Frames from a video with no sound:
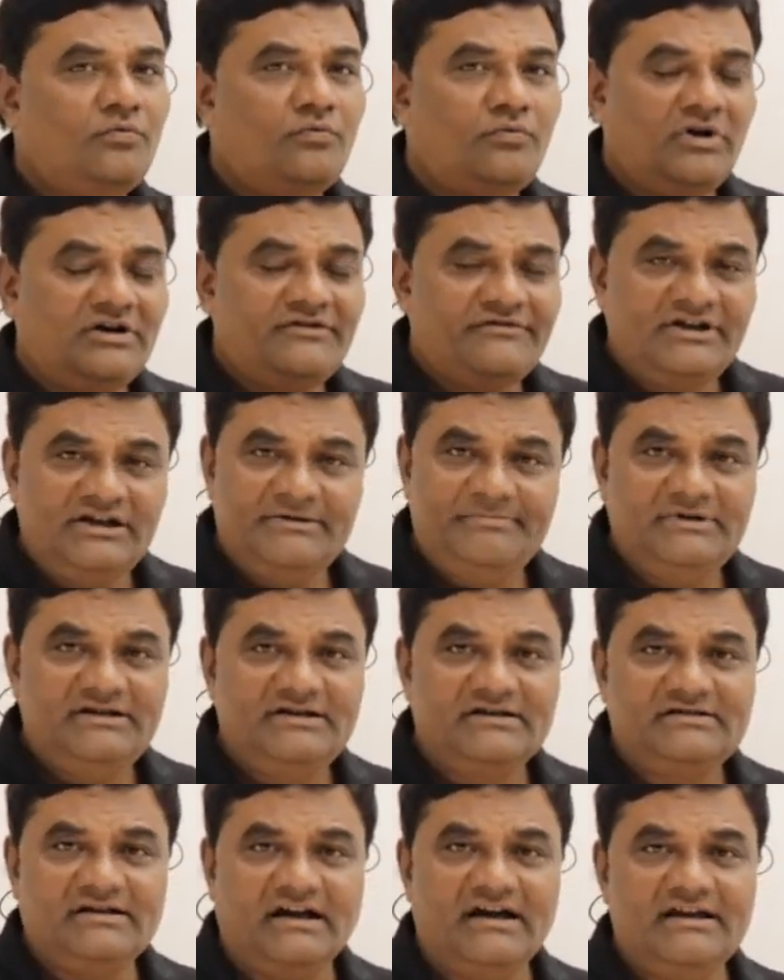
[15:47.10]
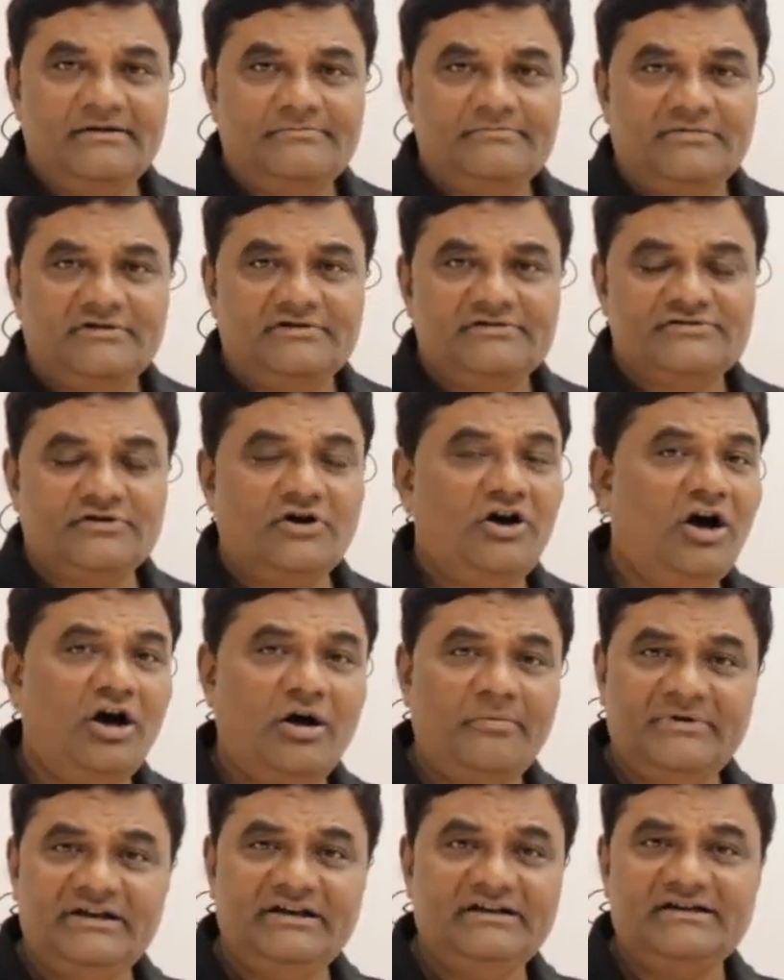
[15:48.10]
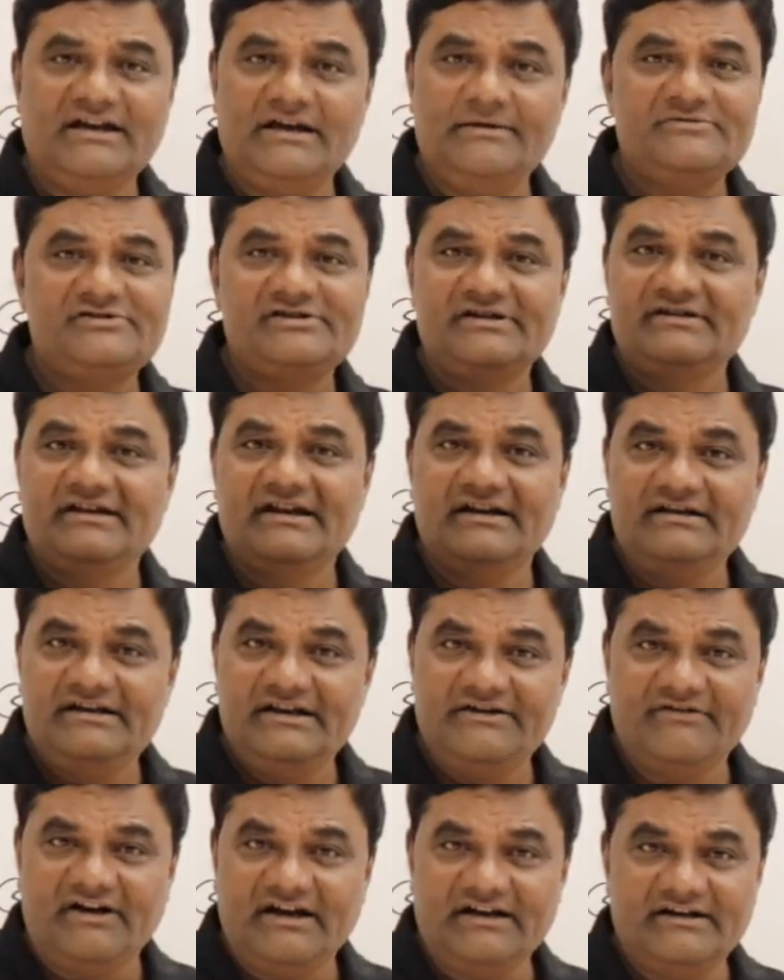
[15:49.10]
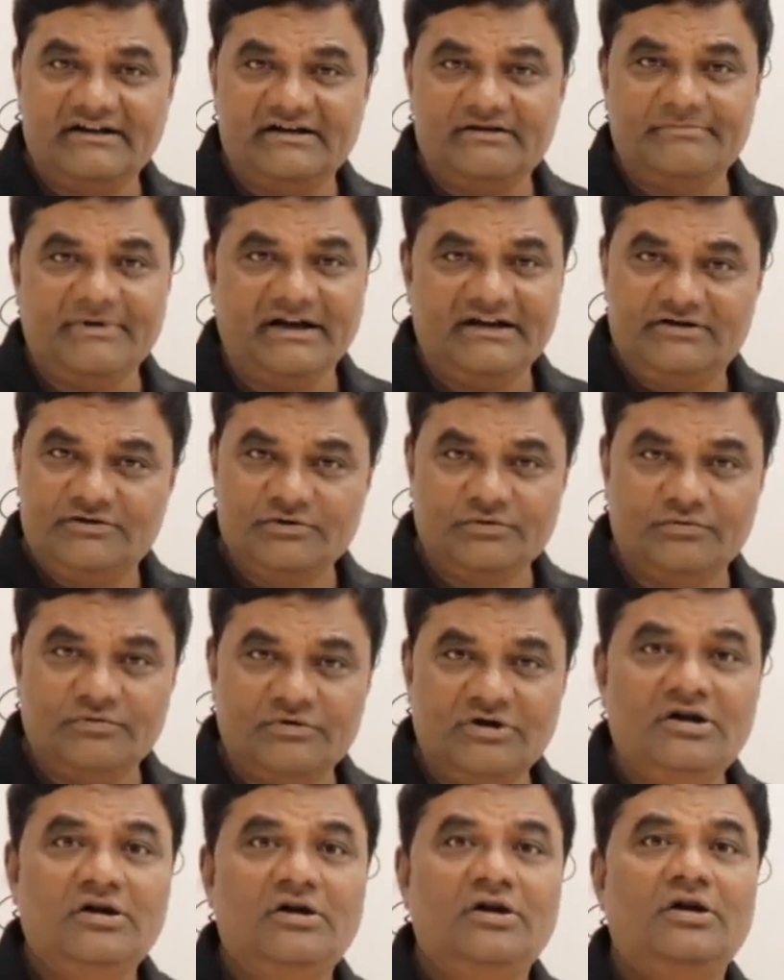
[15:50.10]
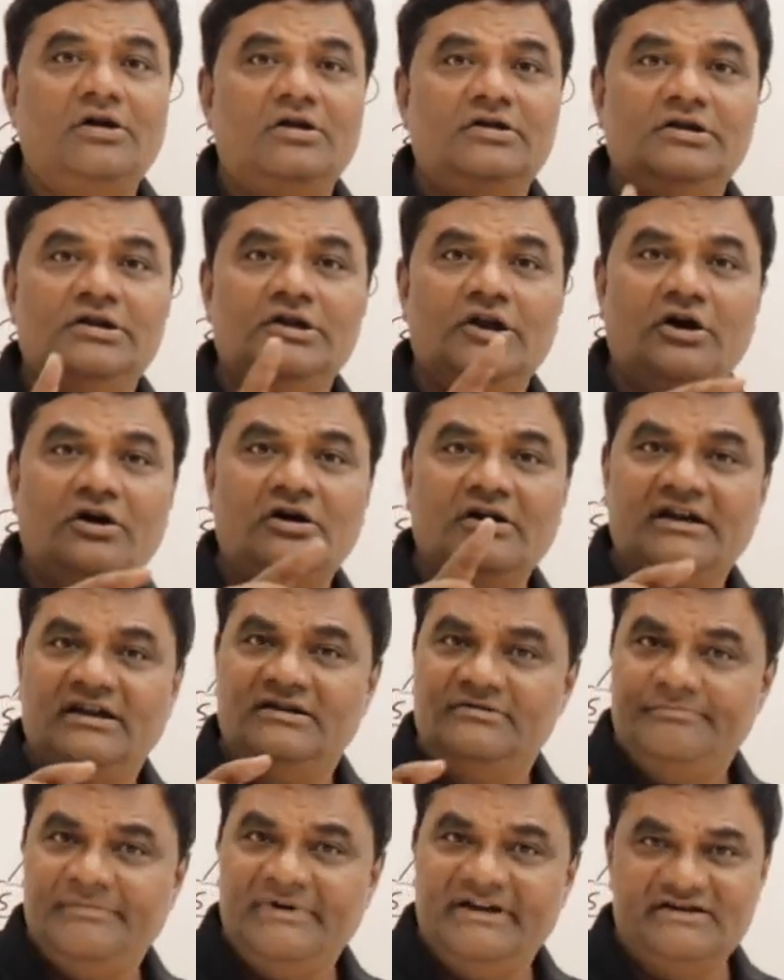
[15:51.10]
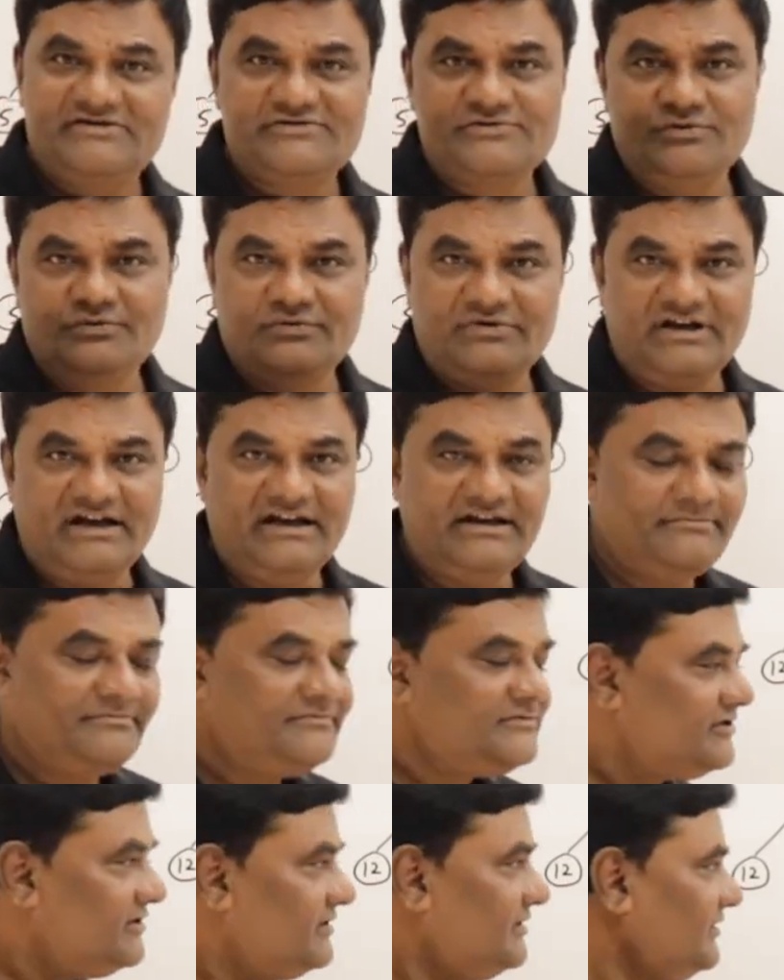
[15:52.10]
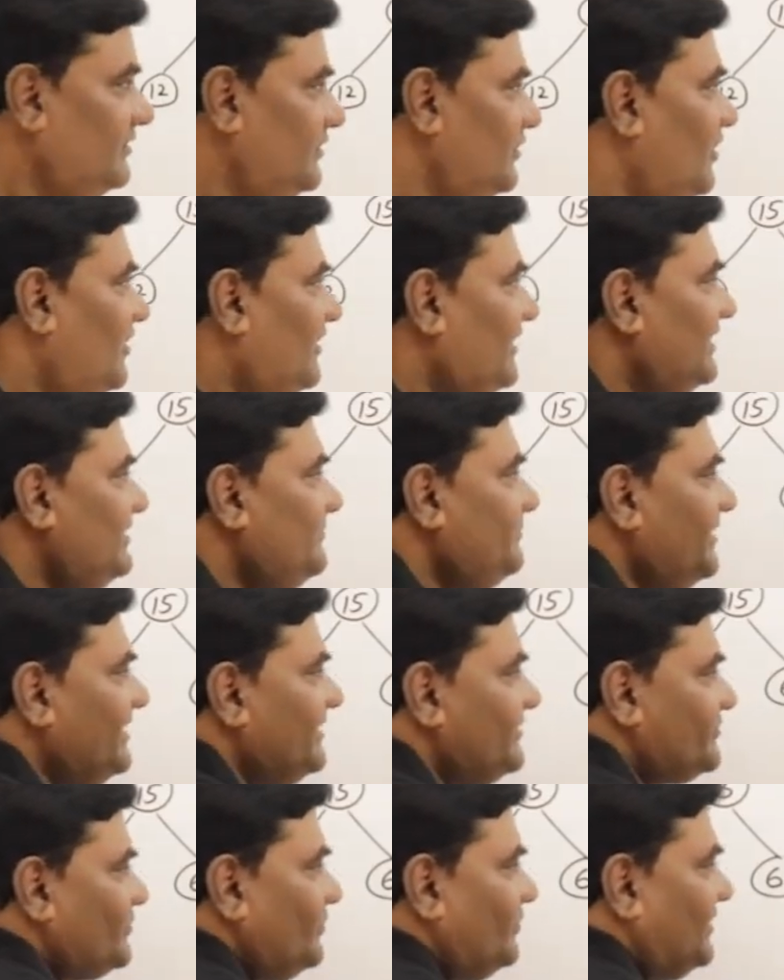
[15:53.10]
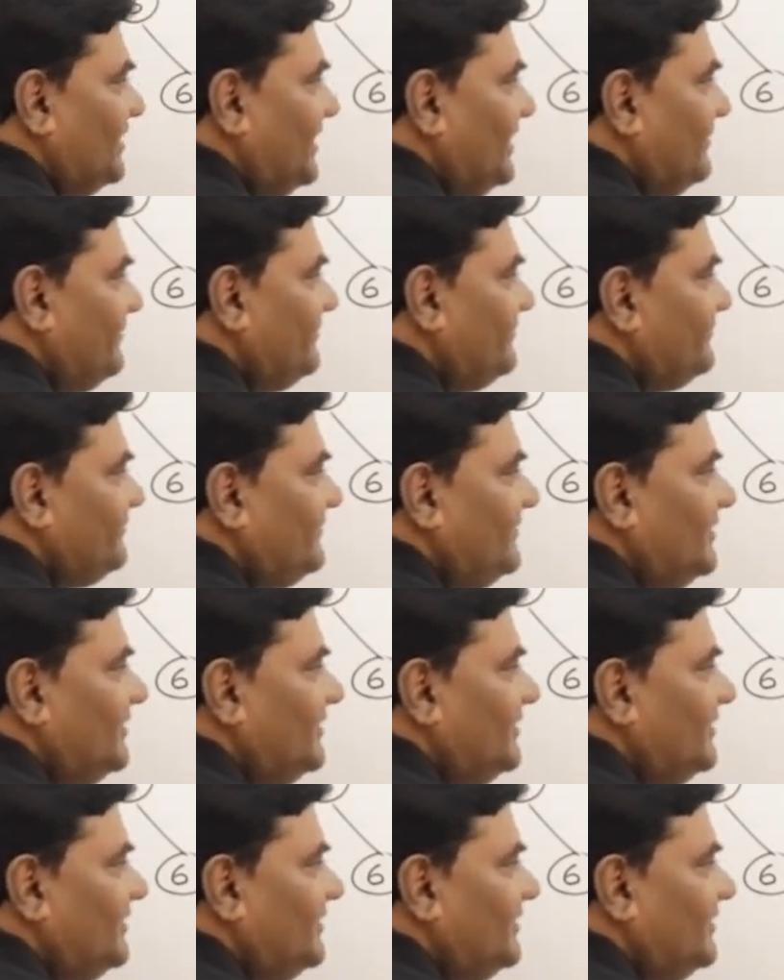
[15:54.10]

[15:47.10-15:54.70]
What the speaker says: what will be the time? So how many times it get divided by 2? Log n base 2 times, log n base 2 times.